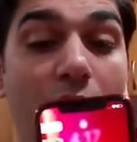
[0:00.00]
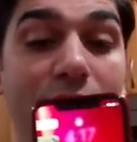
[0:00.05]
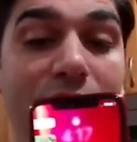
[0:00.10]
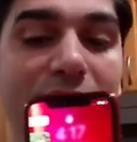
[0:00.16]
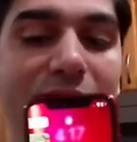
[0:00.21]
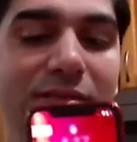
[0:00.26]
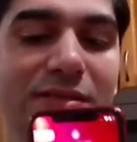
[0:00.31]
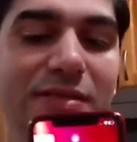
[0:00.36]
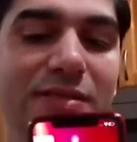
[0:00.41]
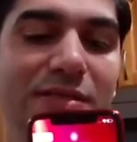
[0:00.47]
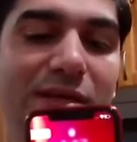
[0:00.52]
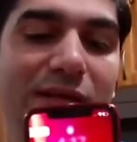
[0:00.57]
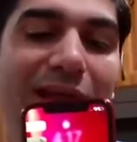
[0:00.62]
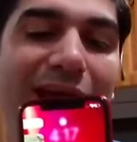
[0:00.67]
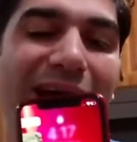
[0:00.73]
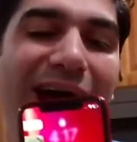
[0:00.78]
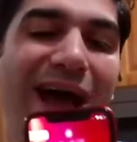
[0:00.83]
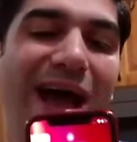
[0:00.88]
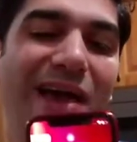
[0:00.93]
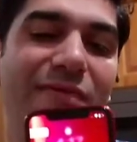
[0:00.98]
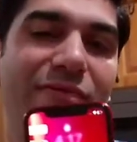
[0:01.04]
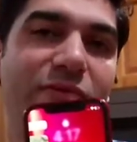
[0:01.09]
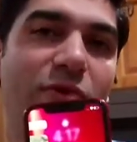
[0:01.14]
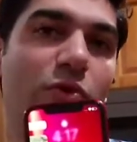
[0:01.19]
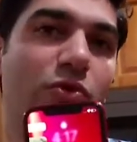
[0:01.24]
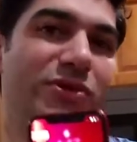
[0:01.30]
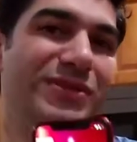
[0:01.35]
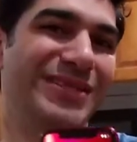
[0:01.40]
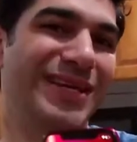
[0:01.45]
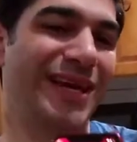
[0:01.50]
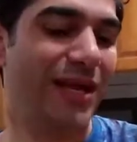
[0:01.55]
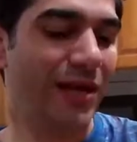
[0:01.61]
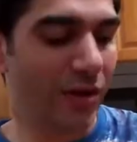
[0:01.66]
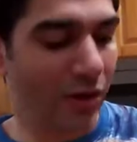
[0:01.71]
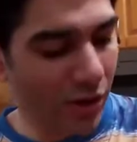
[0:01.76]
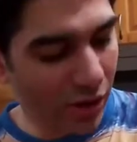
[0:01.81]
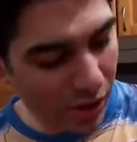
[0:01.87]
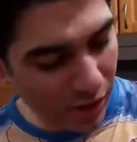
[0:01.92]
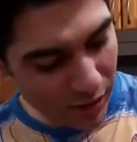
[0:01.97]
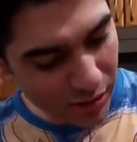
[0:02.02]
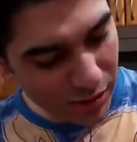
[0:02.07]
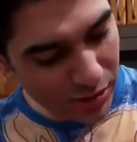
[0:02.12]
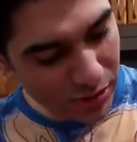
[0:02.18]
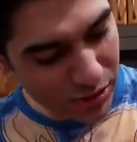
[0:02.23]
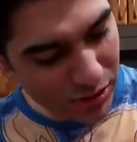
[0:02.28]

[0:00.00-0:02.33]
This is an iPhone XR,